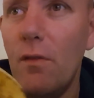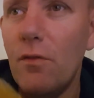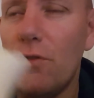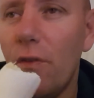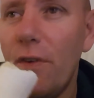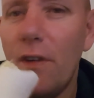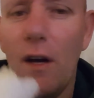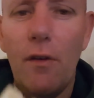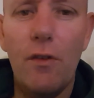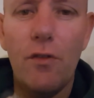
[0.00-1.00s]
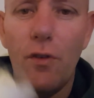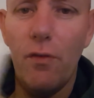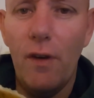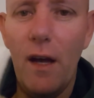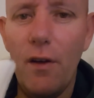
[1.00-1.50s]
and stuff it down and
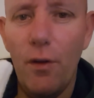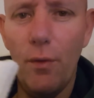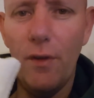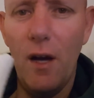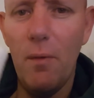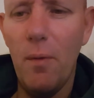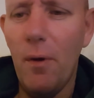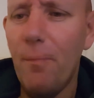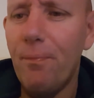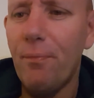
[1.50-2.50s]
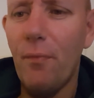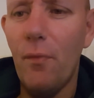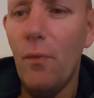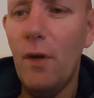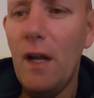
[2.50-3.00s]
stuff and get another one down with but
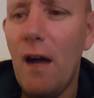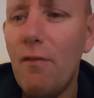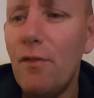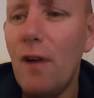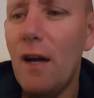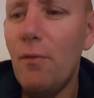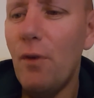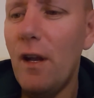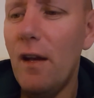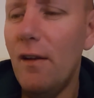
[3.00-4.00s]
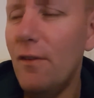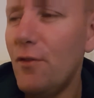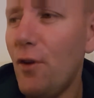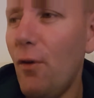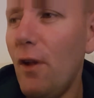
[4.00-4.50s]
when you haven't had one in
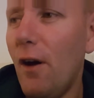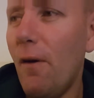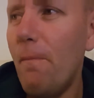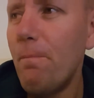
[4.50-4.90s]
so long